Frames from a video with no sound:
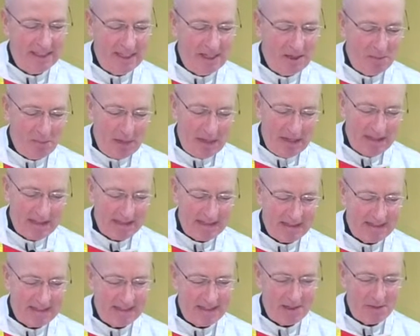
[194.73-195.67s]

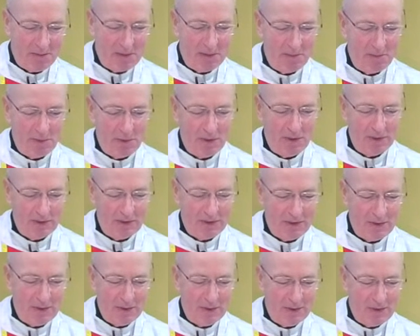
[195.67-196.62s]
apostles that have been brought
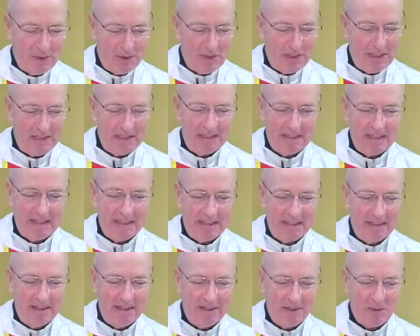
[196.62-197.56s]
to Jesus in
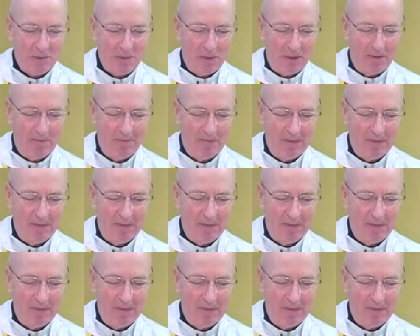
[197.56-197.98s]
the gospel.